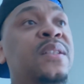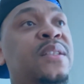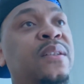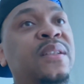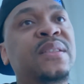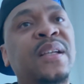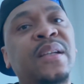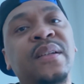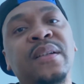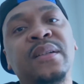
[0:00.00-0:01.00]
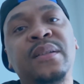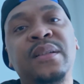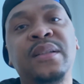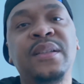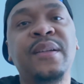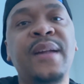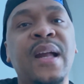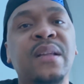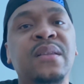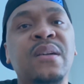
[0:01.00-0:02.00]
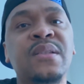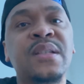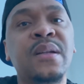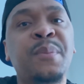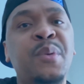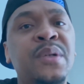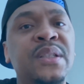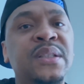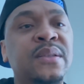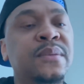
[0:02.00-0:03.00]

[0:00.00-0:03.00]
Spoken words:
So he say, you got 13 points.